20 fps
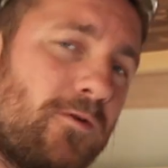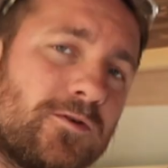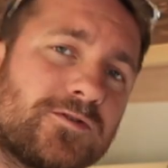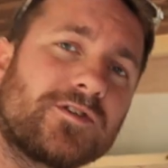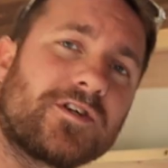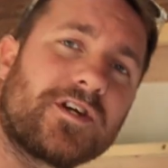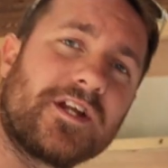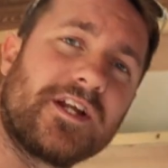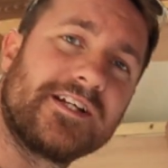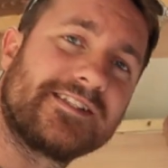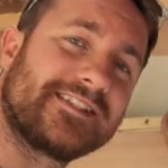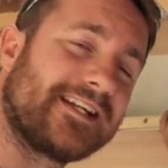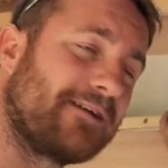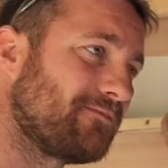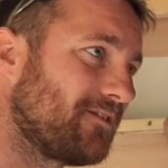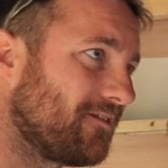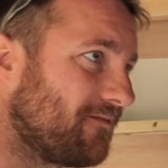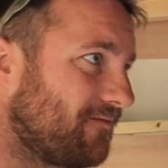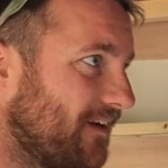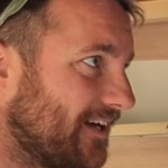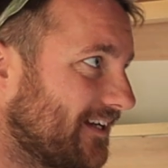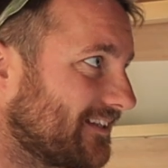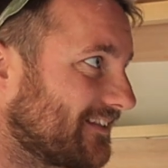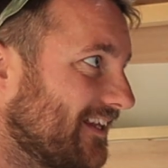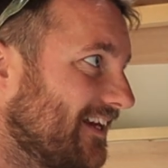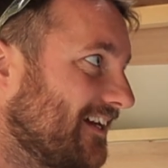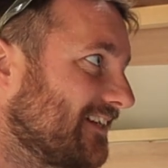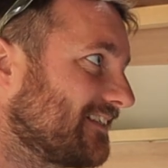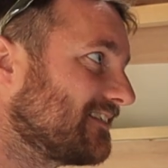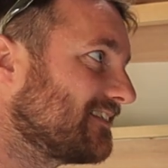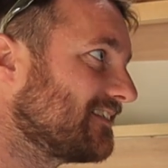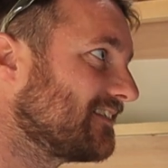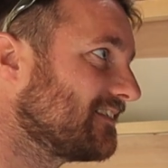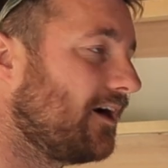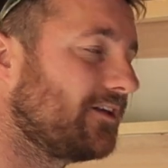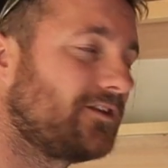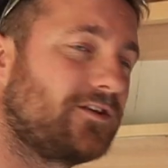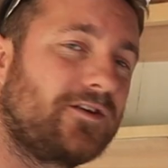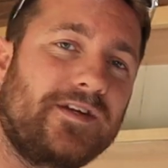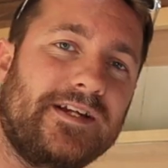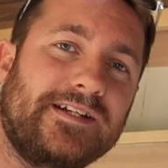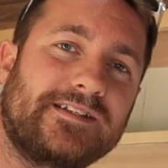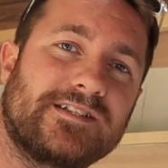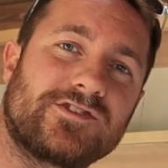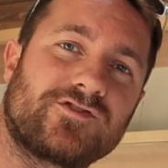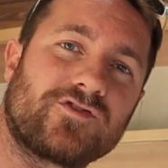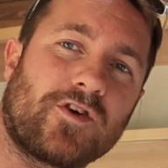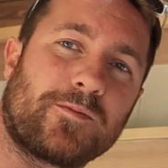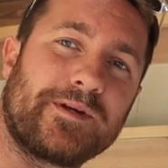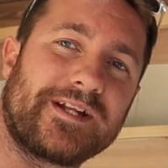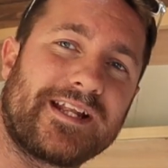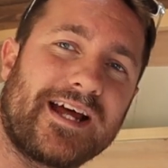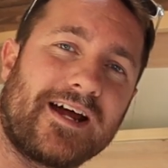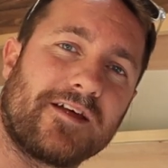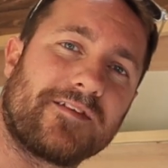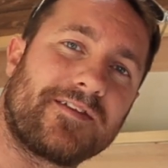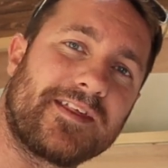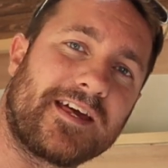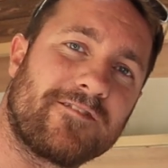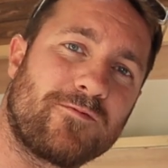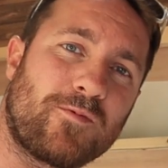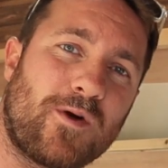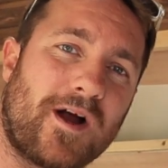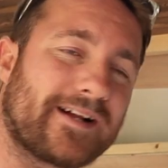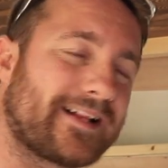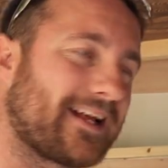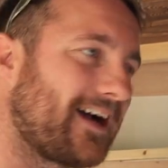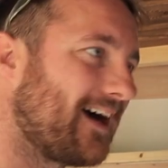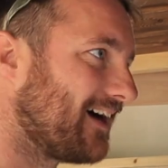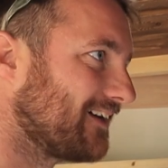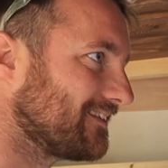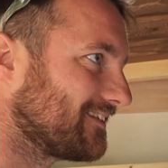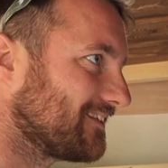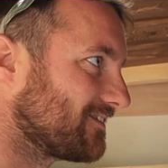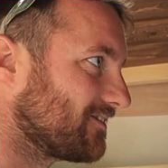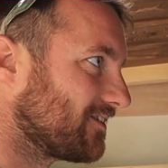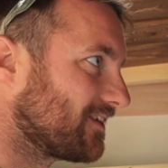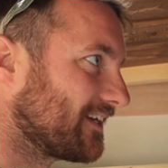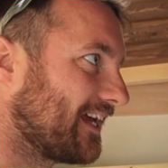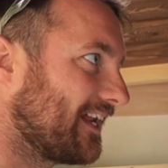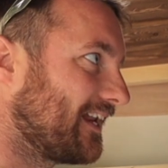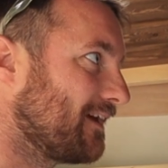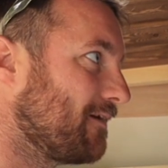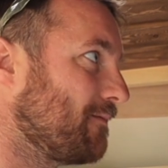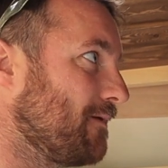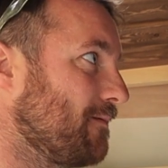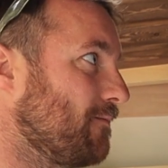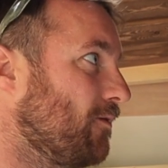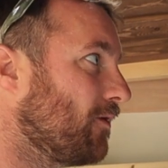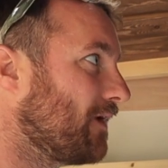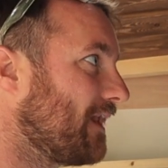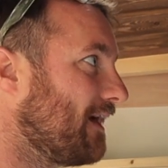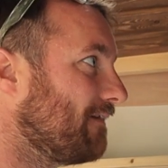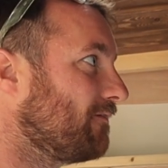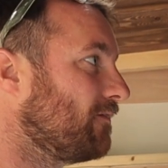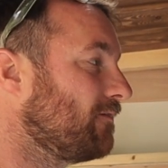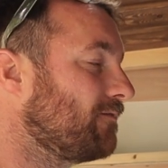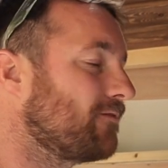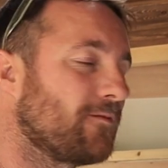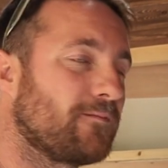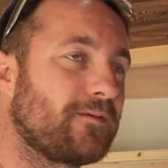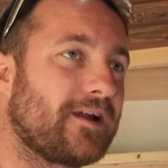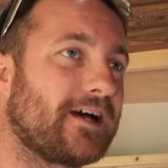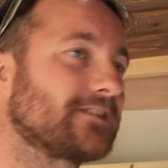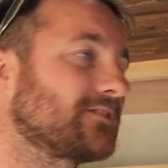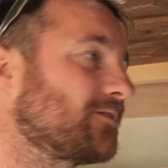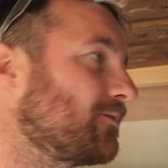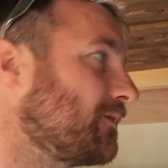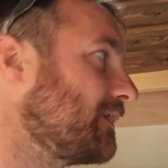also going to attempt to fix this. I do need to drop it down. I think I've worked out how to sort of get it a bit more level from last